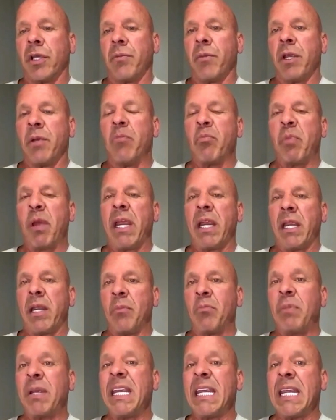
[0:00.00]

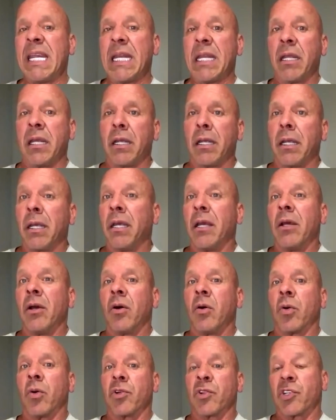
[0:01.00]
impede
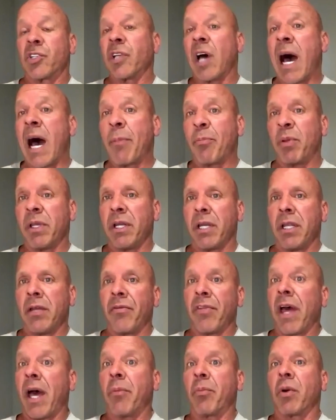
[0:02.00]
or stop any
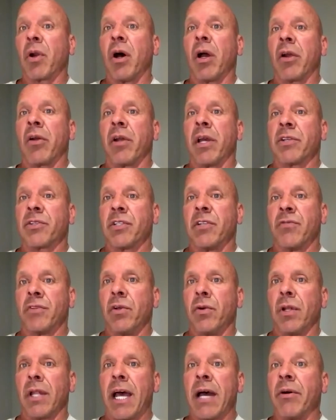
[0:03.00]
of that progress if
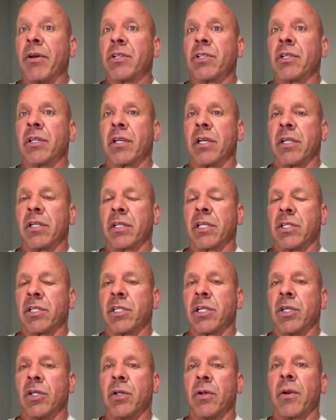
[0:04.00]
you allow it to
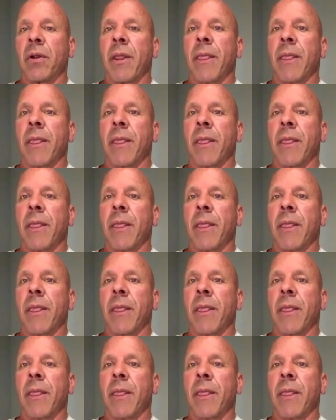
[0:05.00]
continue.